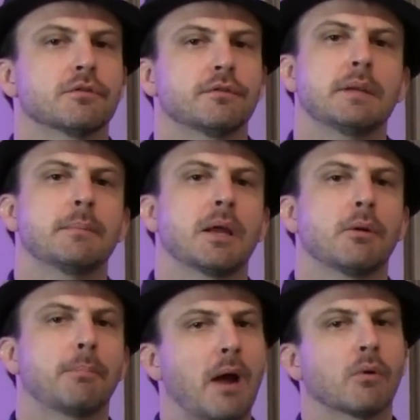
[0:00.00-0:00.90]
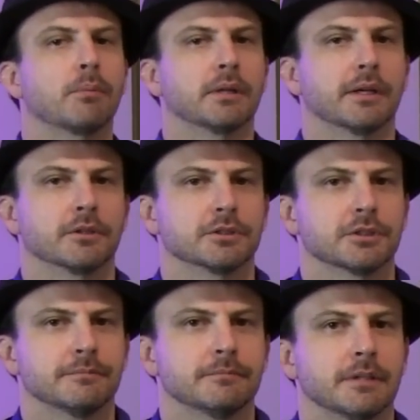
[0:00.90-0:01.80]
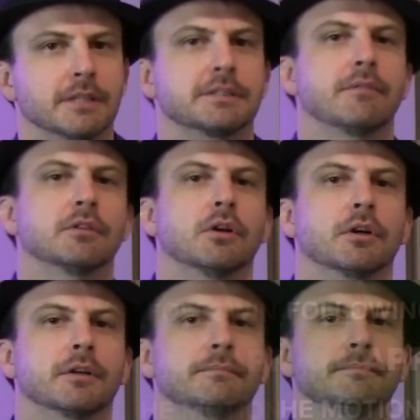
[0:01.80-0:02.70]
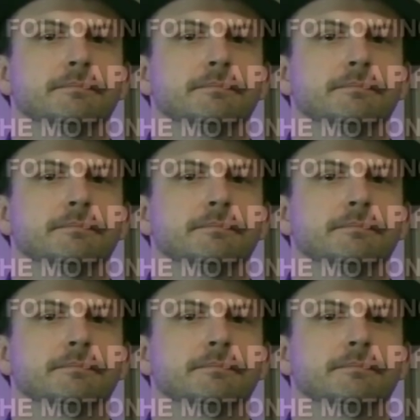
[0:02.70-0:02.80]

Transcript: female power players. Let's have a look.